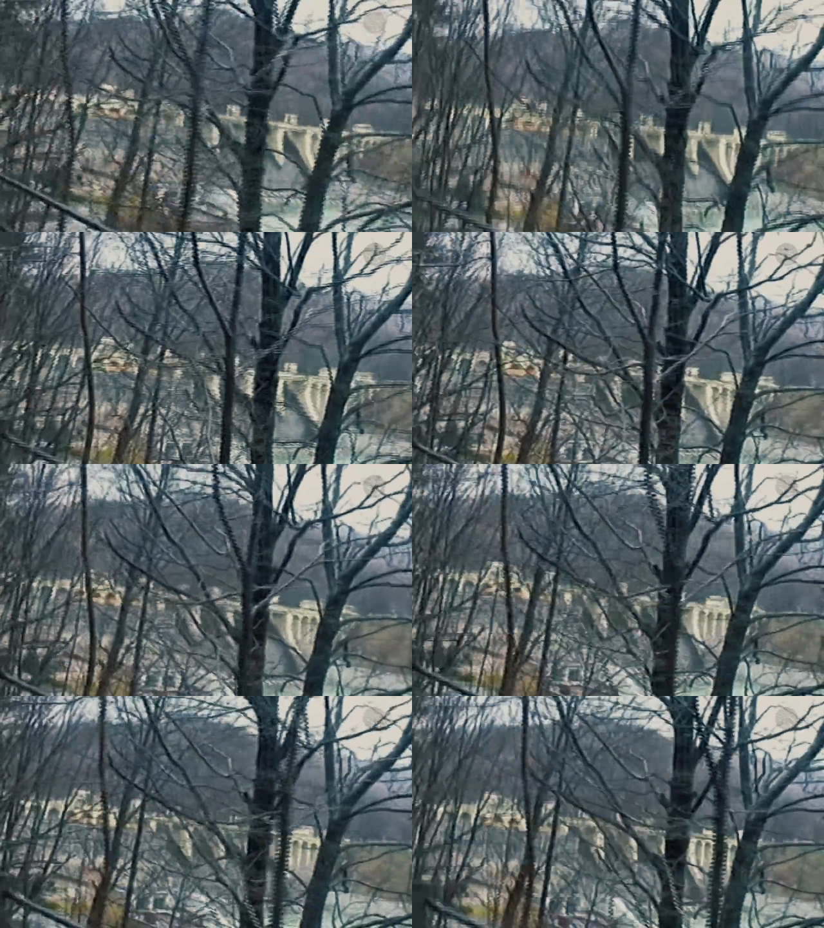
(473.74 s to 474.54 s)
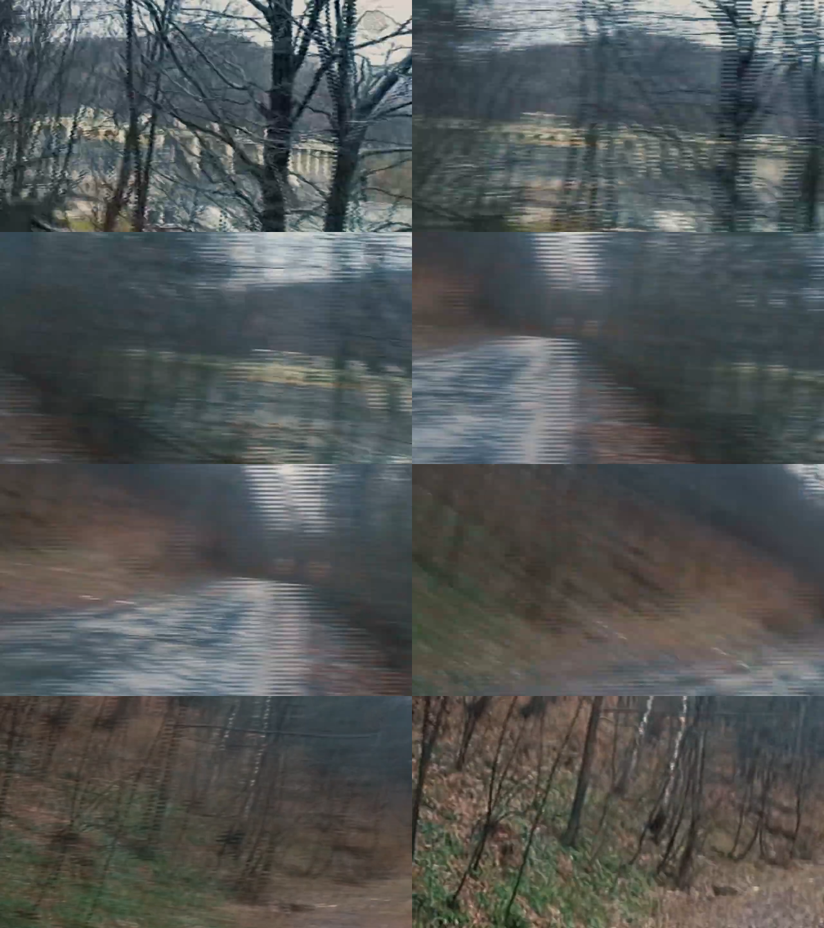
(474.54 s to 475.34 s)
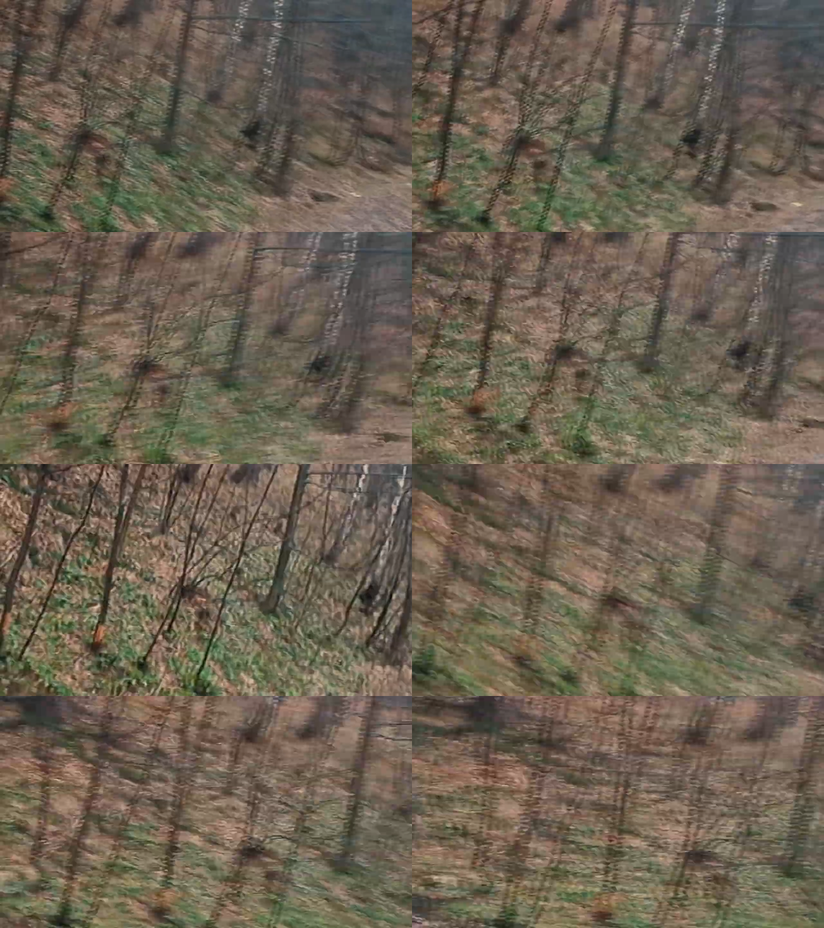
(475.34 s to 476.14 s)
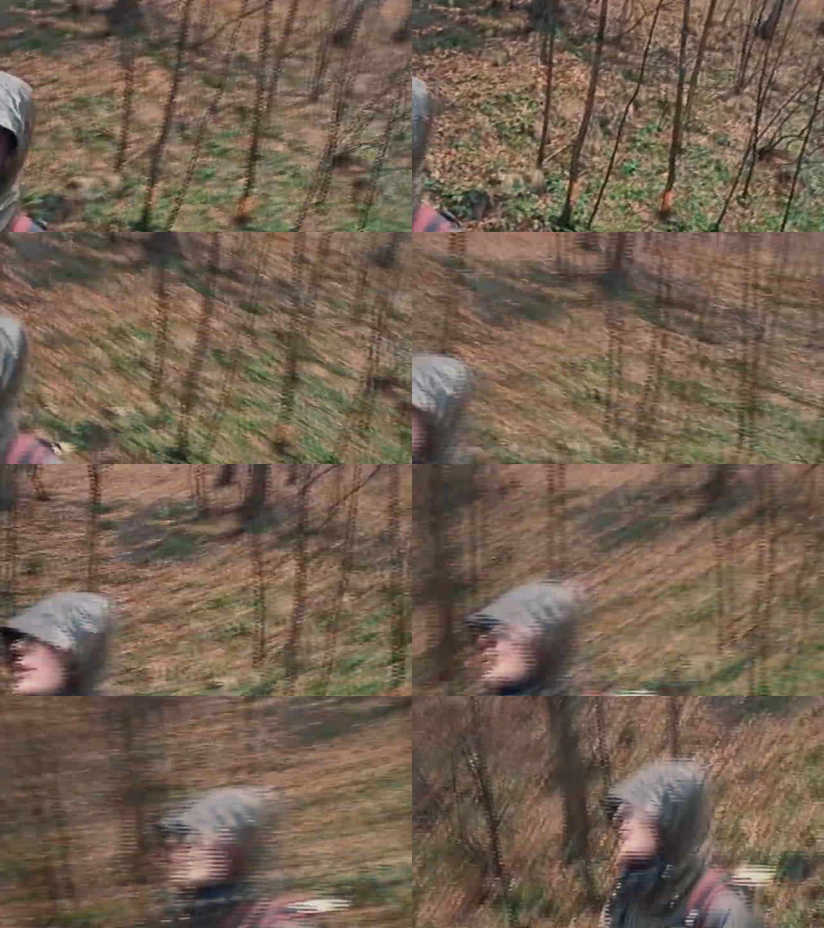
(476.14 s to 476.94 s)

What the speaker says: [unreadable: no face in view]